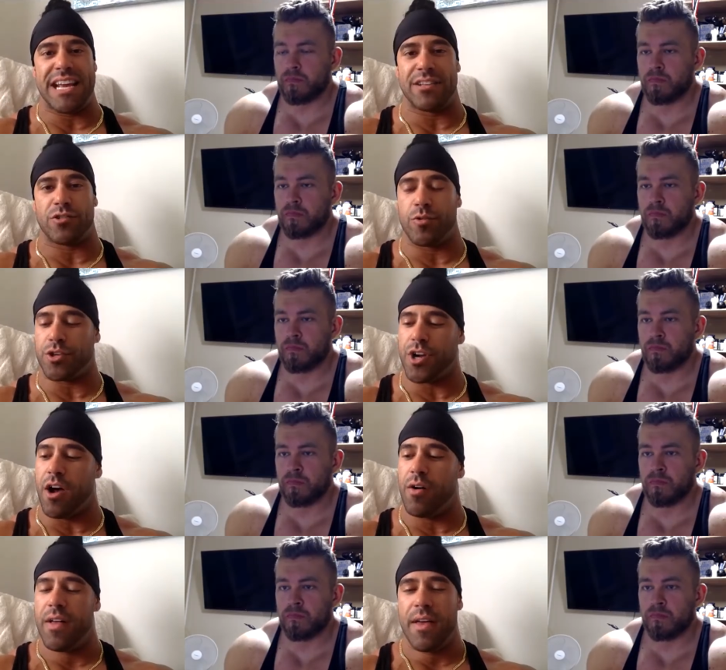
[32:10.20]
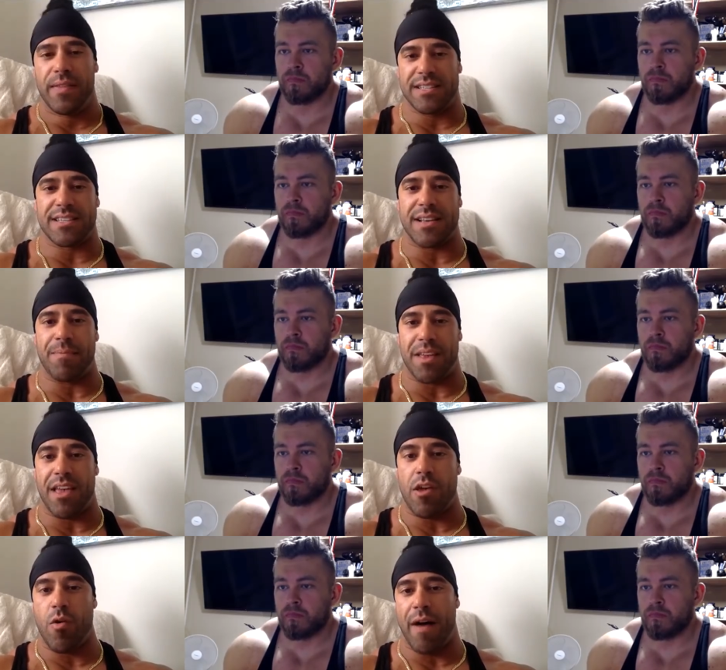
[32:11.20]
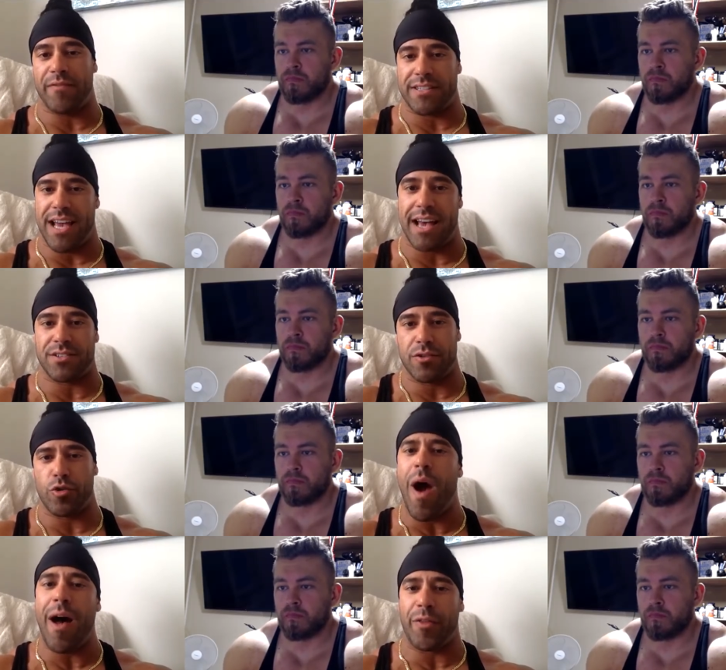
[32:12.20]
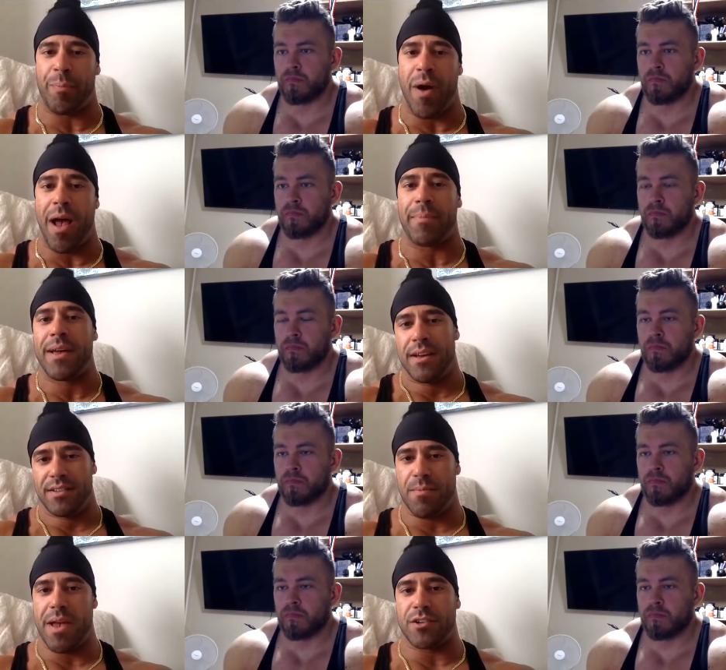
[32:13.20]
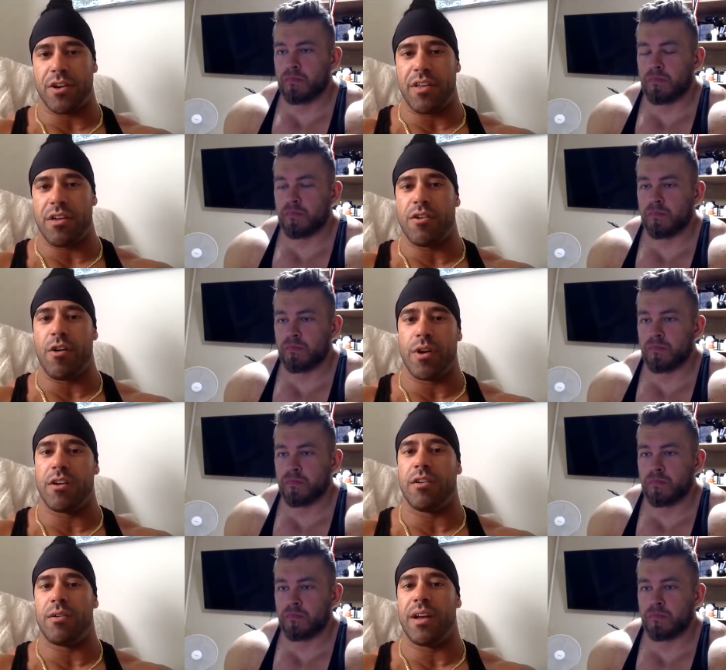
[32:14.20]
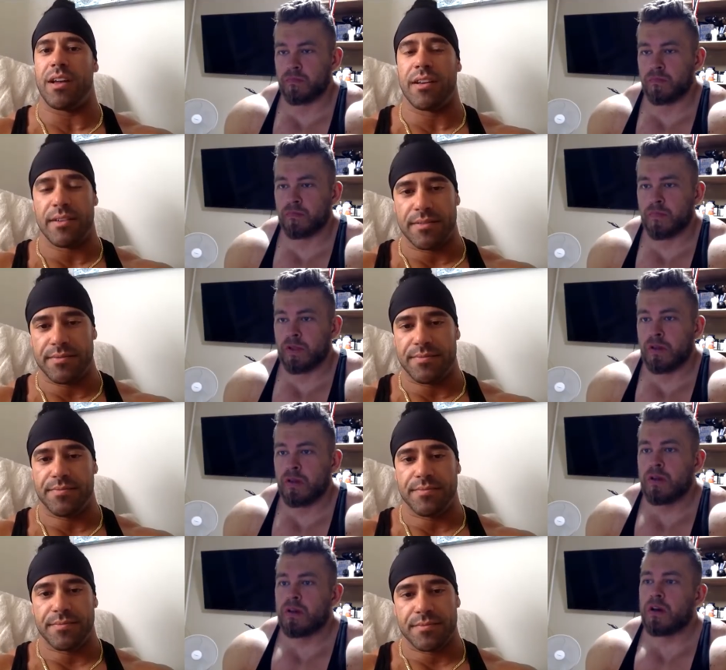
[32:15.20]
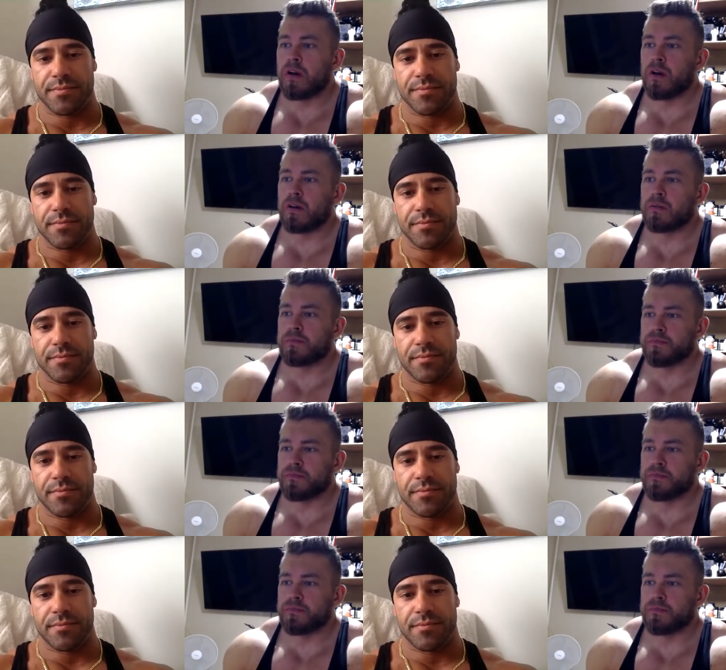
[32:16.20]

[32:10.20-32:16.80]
Speaker 1: into a show. This is something that you have to test throughout the prep to make sure that you know what you're doing.
Speaker 2: Uh,